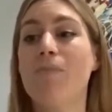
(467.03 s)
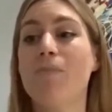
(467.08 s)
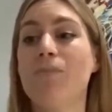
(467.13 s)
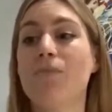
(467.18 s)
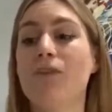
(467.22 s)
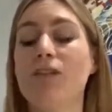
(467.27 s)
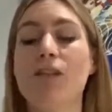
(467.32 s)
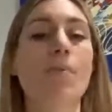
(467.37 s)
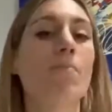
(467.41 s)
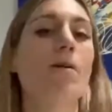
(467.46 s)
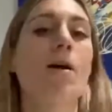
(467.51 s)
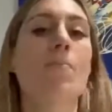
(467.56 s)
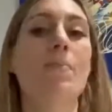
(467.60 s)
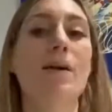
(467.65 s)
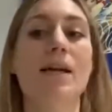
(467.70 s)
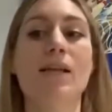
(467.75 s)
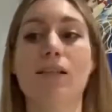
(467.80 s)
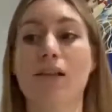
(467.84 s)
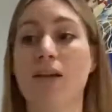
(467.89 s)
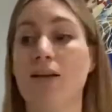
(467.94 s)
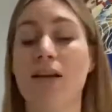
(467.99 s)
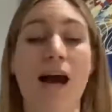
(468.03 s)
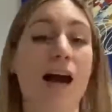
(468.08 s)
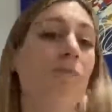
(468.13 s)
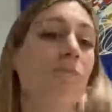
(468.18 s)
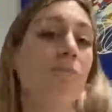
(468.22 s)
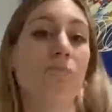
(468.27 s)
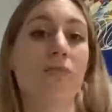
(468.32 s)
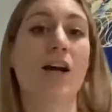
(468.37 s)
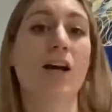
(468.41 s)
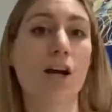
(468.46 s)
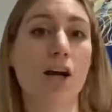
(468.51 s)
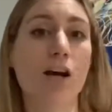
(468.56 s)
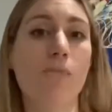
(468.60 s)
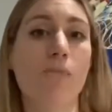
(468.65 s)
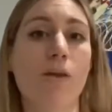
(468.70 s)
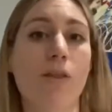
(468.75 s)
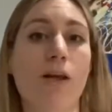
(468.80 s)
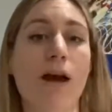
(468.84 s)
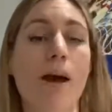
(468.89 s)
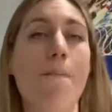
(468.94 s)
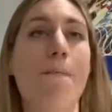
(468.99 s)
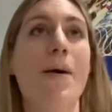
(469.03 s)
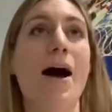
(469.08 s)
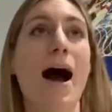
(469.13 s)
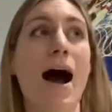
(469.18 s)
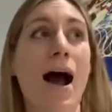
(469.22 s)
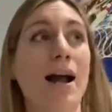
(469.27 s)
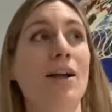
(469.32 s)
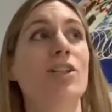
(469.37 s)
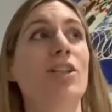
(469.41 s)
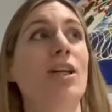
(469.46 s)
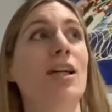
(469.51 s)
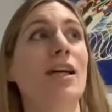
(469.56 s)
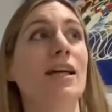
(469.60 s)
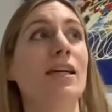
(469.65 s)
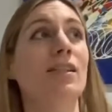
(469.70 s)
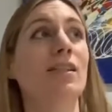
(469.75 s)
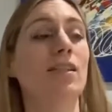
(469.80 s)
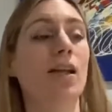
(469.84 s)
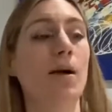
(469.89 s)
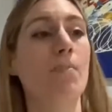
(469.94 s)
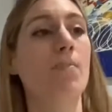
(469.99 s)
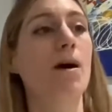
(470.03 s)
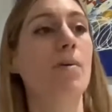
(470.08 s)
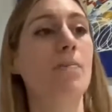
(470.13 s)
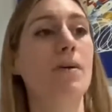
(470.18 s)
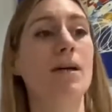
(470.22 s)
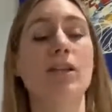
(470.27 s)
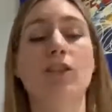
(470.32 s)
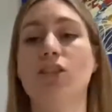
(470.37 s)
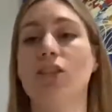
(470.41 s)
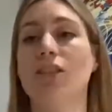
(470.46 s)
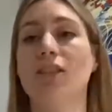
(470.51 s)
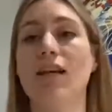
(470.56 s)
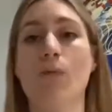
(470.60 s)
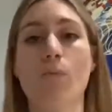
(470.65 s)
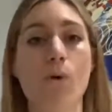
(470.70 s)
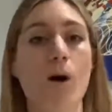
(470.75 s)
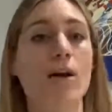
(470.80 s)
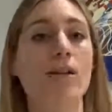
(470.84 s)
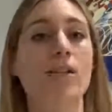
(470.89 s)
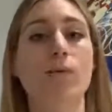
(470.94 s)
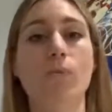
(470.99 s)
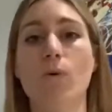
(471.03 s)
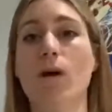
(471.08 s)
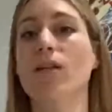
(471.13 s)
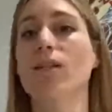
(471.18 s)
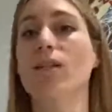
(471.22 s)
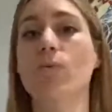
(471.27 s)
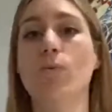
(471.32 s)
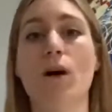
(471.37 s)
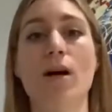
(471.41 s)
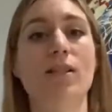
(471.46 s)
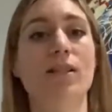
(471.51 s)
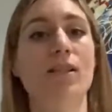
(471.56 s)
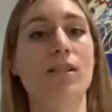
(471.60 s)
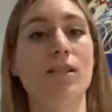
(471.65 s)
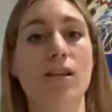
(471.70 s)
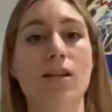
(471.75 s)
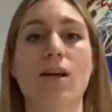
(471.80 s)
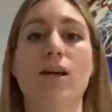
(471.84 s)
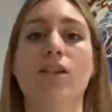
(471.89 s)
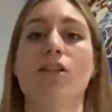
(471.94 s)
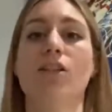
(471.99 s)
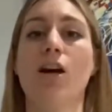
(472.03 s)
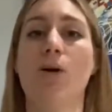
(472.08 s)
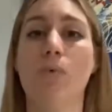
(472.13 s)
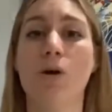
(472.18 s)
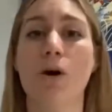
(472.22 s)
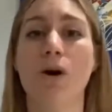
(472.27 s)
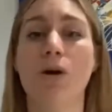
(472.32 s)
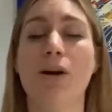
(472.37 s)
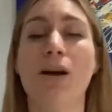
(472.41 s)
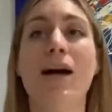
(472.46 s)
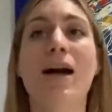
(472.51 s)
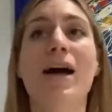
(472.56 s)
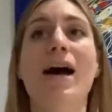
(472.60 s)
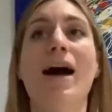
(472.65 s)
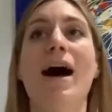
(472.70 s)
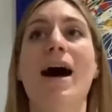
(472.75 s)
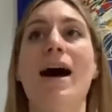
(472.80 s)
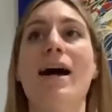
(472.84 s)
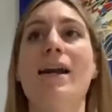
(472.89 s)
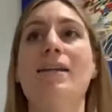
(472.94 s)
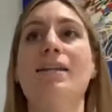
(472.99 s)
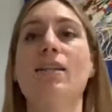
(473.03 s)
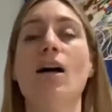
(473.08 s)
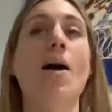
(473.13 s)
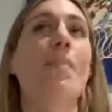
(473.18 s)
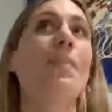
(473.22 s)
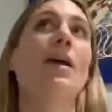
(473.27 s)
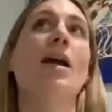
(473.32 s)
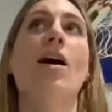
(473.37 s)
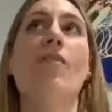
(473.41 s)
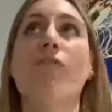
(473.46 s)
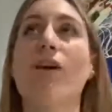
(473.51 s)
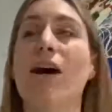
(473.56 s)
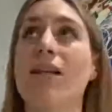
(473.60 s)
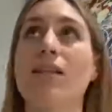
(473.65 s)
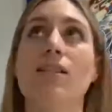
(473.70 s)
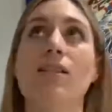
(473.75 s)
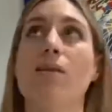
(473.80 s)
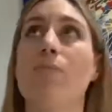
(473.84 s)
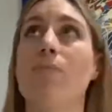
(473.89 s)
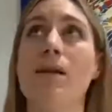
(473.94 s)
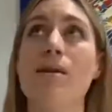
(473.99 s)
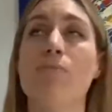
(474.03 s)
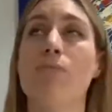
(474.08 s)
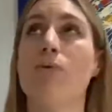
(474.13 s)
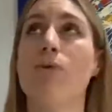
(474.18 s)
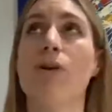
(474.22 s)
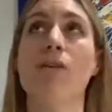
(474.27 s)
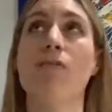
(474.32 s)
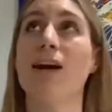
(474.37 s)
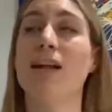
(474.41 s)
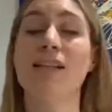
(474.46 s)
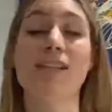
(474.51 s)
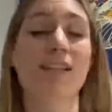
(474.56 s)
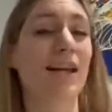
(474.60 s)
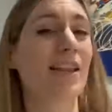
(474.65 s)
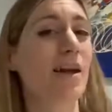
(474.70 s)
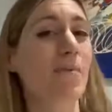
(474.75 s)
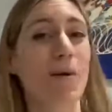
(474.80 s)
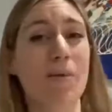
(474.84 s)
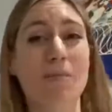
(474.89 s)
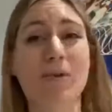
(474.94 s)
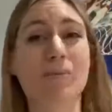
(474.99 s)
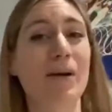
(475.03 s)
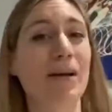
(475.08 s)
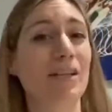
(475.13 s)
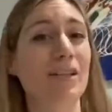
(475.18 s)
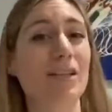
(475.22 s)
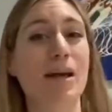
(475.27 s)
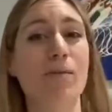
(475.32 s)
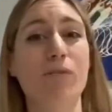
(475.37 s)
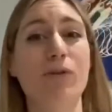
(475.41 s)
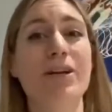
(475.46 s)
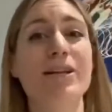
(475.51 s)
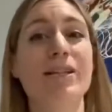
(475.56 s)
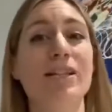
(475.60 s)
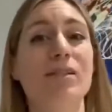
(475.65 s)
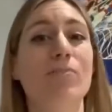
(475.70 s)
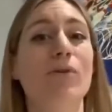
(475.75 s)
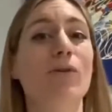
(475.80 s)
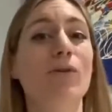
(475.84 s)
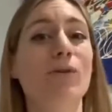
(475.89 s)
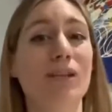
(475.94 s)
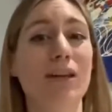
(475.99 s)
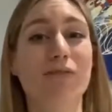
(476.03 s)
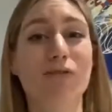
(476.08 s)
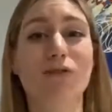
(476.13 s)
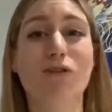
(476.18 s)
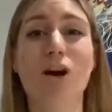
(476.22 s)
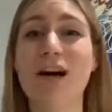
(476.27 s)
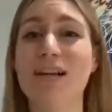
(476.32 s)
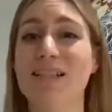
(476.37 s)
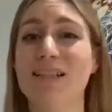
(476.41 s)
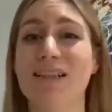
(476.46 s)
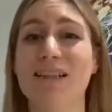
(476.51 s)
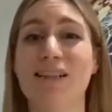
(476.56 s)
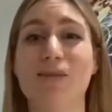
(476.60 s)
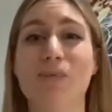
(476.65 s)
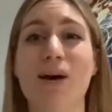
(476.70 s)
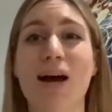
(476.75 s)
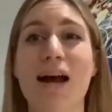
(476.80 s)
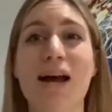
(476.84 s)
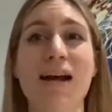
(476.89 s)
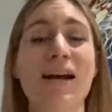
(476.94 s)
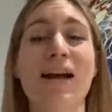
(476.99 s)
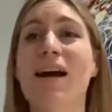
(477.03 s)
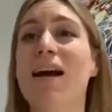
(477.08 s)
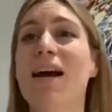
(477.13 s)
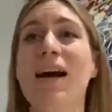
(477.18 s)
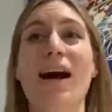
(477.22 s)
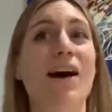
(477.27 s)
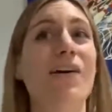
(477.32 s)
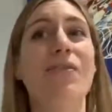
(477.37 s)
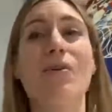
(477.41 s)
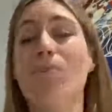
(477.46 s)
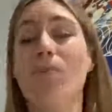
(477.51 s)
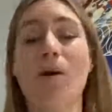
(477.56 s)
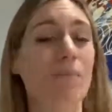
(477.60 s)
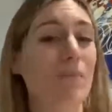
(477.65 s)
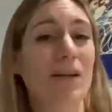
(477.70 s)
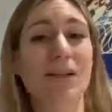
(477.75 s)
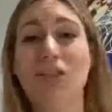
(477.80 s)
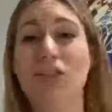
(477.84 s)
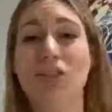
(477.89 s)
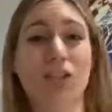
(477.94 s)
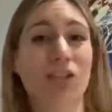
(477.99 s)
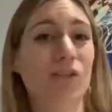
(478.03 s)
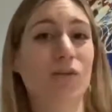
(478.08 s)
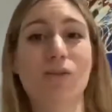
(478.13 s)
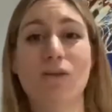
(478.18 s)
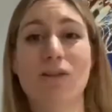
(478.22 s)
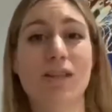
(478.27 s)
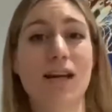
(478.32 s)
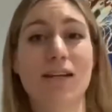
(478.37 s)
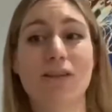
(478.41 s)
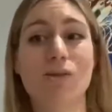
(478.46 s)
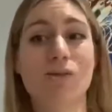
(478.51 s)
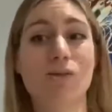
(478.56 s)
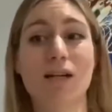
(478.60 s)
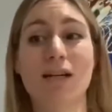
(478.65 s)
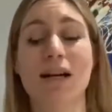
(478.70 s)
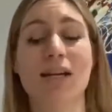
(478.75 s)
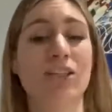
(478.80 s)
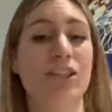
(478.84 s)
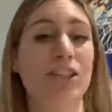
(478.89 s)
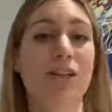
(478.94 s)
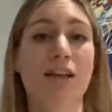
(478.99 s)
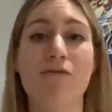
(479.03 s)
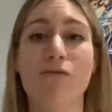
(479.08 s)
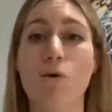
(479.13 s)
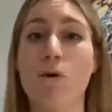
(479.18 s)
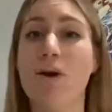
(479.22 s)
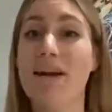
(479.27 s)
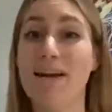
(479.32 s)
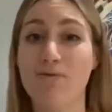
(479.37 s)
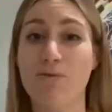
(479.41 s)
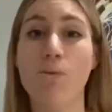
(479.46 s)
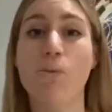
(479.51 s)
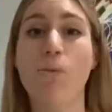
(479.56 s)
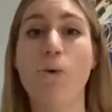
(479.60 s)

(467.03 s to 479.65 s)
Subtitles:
some puppies, yeah, they cope with it, but actually some puppies just get worse and worse and worse as the nights go on. And I mean, I've had people that have had to take their puppies back to their breeders because they've tried it this way and the puppy's just not settled, and actually they've got even